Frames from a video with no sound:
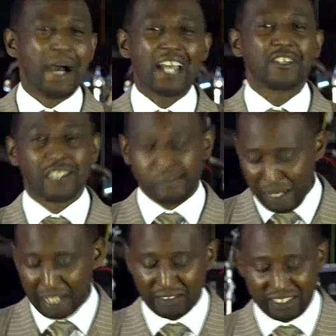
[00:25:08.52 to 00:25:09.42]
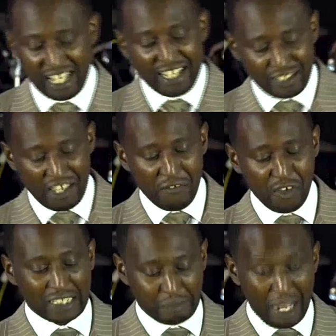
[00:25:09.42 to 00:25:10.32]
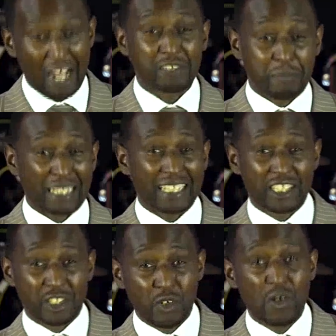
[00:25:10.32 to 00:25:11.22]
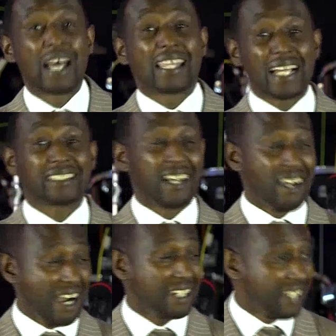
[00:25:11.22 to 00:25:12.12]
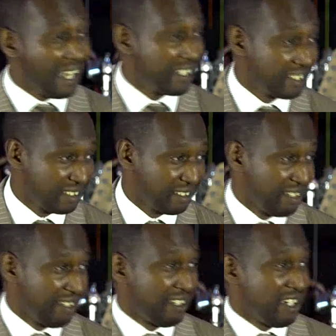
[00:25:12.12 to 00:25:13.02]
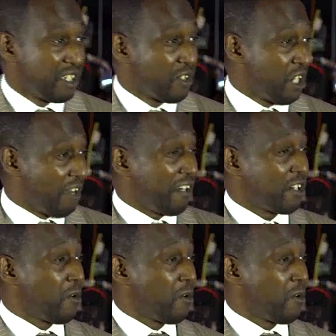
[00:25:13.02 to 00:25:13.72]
by your spouse. So if your spouse batters you, that's a hard case. You never